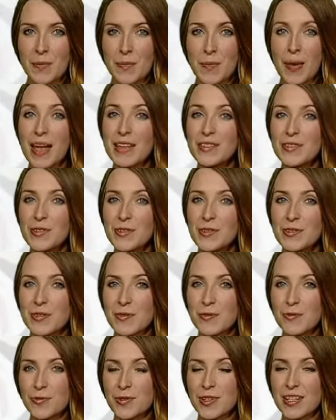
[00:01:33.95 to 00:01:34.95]
Ben used the
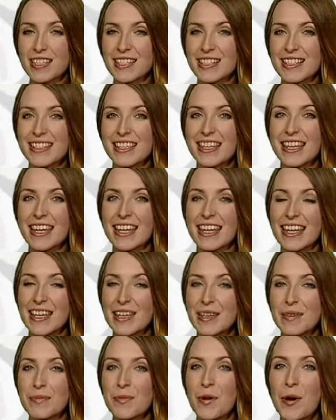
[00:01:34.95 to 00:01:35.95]
phrase
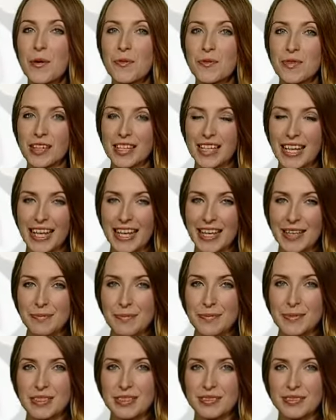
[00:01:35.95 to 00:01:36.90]
aim of the game.